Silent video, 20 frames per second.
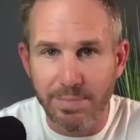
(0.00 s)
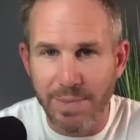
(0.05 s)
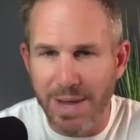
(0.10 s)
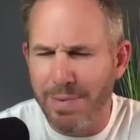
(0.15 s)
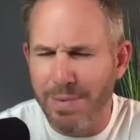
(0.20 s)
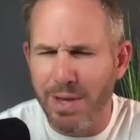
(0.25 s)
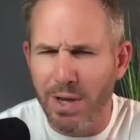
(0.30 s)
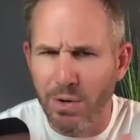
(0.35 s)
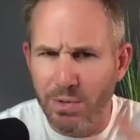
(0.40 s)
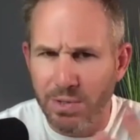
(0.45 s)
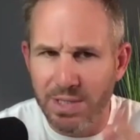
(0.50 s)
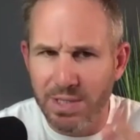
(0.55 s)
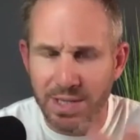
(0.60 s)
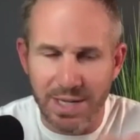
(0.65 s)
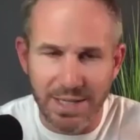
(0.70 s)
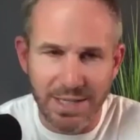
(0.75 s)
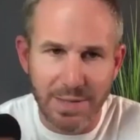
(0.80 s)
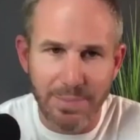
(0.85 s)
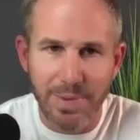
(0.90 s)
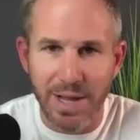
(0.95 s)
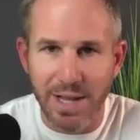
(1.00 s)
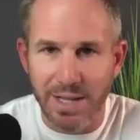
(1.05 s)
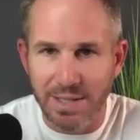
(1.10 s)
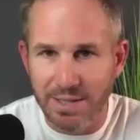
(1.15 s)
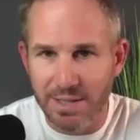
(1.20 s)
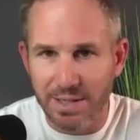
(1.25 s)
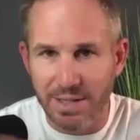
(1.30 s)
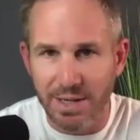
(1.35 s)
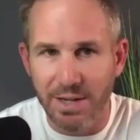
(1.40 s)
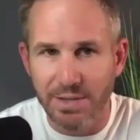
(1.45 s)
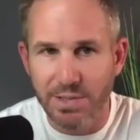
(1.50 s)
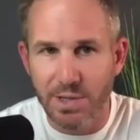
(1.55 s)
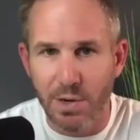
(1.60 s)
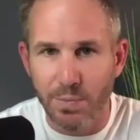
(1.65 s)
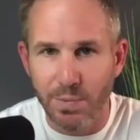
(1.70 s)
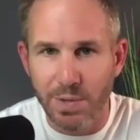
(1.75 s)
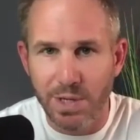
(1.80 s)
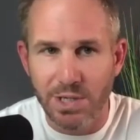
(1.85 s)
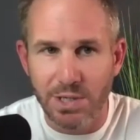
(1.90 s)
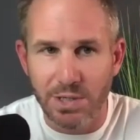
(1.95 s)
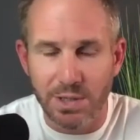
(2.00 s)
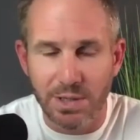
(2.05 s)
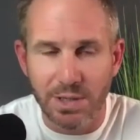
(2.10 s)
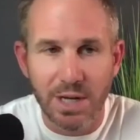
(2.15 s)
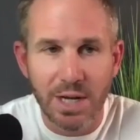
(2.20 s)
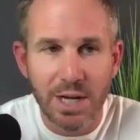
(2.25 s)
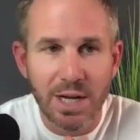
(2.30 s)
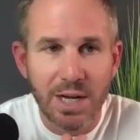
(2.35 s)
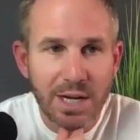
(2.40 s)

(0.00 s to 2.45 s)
Maybe OC depends. You know, it's all regional.